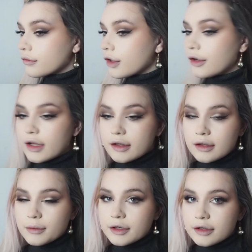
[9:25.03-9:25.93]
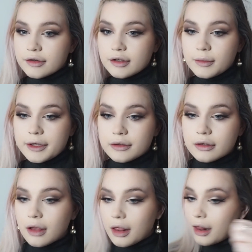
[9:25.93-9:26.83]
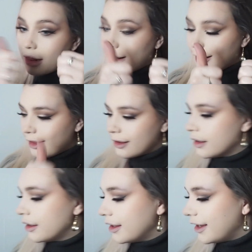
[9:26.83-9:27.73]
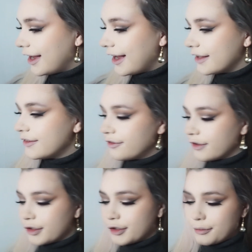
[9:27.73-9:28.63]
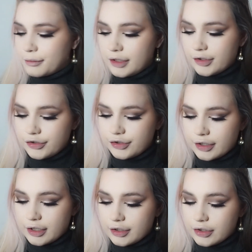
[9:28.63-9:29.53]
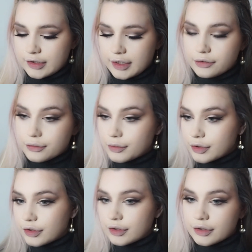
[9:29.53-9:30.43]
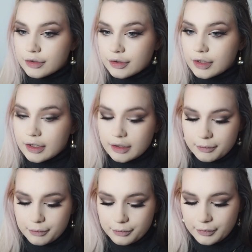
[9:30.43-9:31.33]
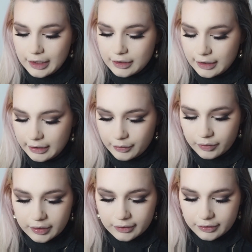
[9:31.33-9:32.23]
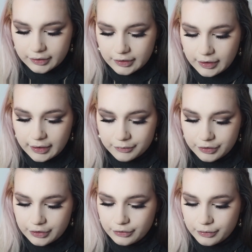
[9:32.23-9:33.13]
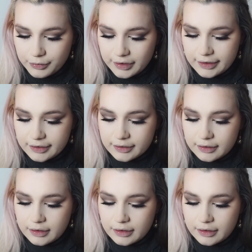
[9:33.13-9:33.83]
I think that worked out really well. And for blush, because I don't want like a kind of out there look today, I'm just going to go in with this